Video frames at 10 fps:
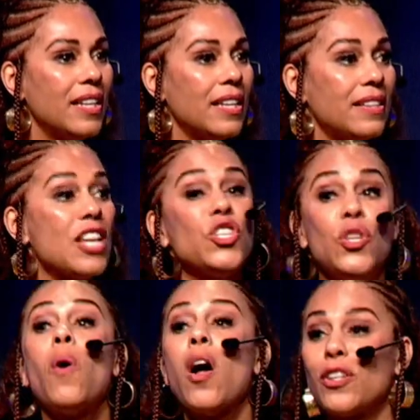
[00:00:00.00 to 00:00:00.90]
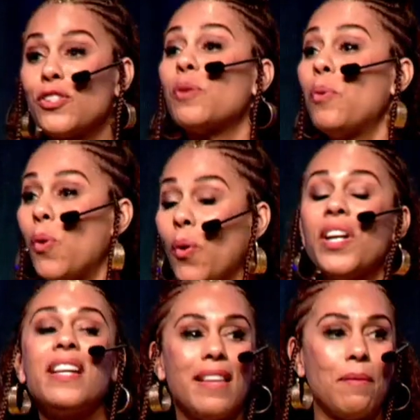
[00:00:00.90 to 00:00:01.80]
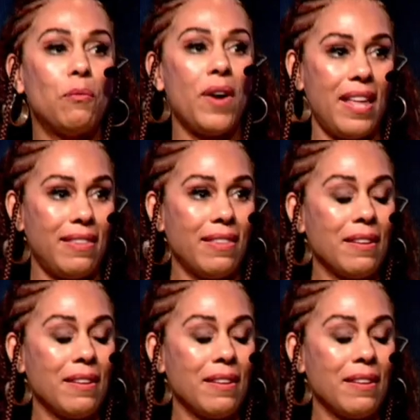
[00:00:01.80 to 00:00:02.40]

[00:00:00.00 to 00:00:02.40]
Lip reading: that you all are supporting them with,